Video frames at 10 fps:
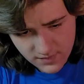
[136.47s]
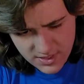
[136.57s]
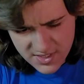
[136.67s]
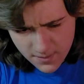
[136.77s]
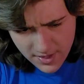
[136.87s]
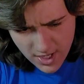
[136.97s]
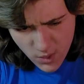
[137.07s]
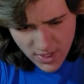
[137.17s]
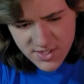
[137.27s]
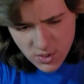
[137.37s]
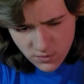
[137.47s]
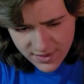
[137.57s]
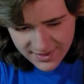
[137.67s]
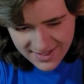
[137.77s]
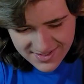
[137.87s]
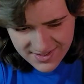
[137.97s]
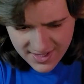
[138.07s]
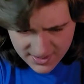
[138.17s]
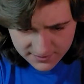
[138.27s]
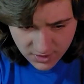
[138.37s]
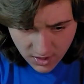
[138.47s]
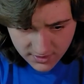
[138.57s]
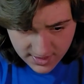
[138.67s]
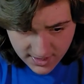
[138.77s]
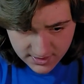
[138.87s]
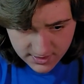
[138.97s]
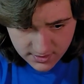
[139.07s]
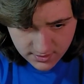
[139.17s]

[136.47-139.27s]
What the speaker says: Somehow I don't think that's the end of Loch Ness.